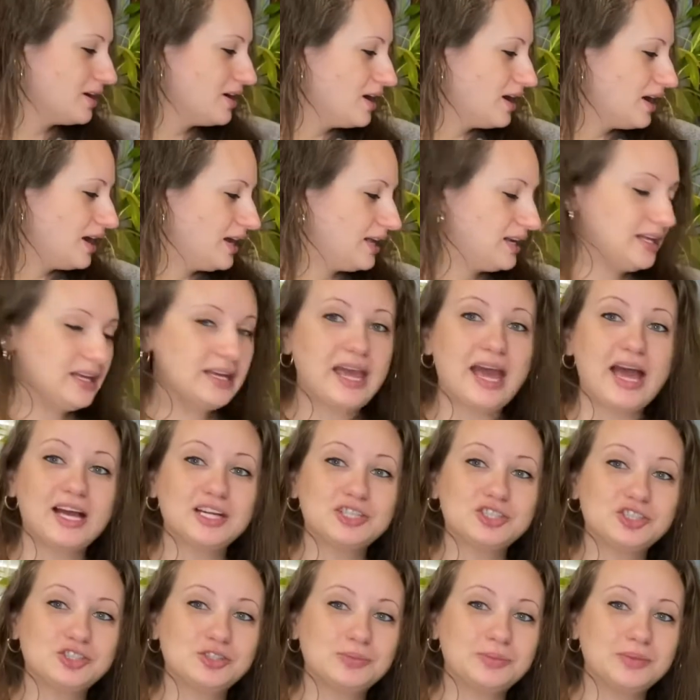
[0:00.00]
any
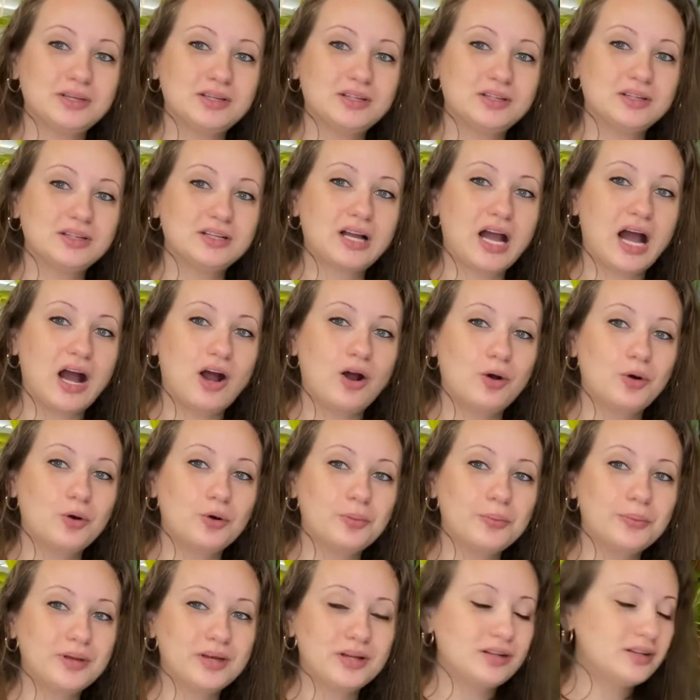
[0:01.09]
cashew milk, oat
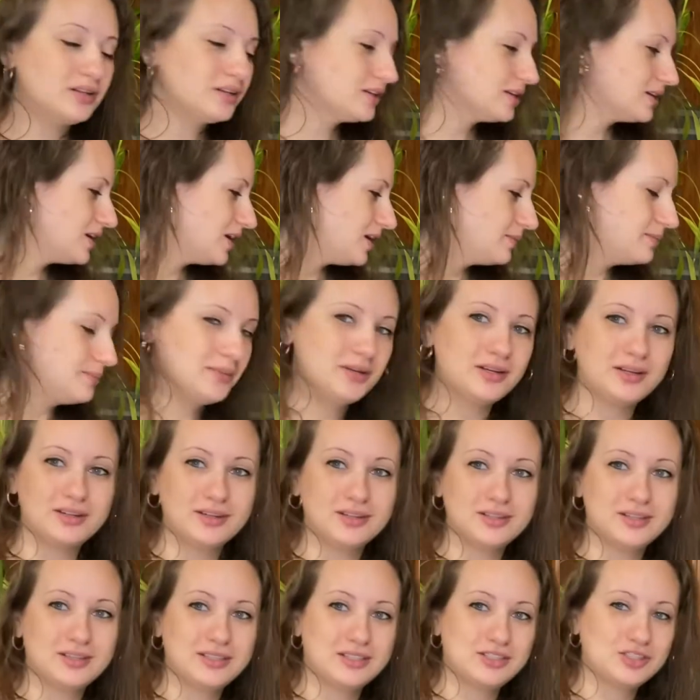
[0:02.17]
milk, nut milk
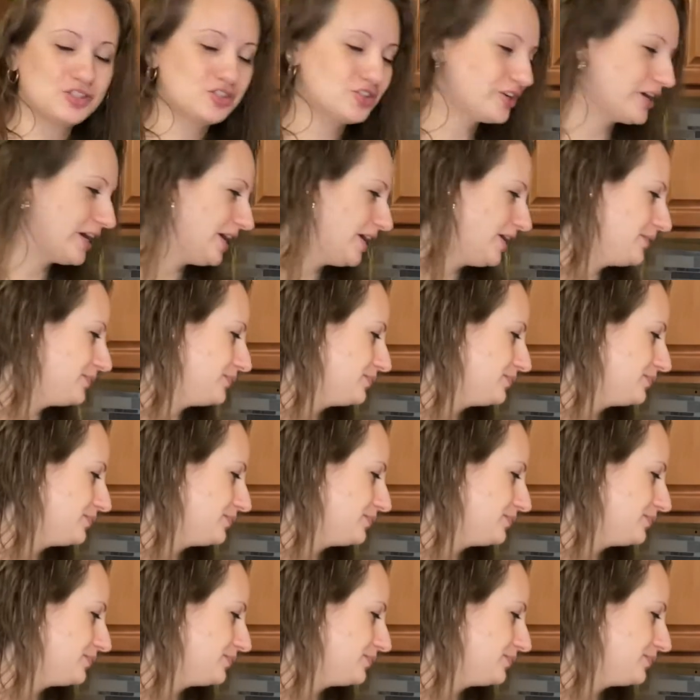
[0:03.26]
is great.